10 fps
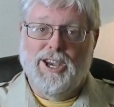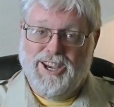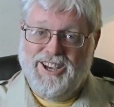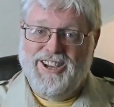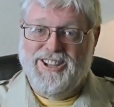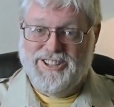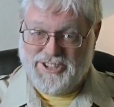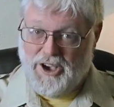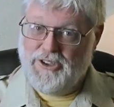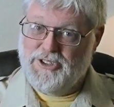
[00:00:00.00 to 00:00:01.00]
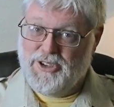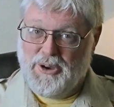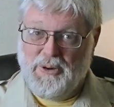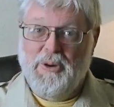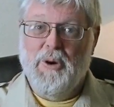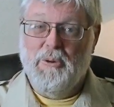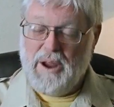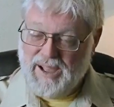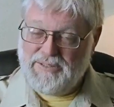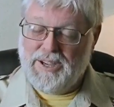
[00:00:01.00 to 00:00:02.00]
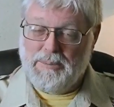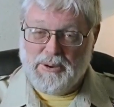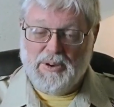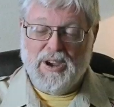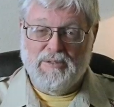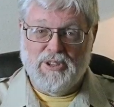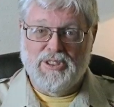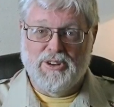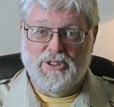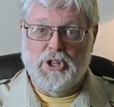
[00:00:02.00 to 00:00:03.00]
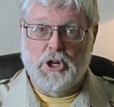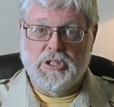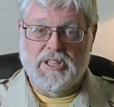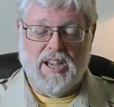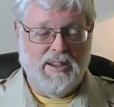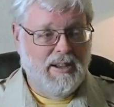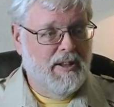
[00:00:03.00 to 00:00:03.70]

it's also roundtable every third Thursday.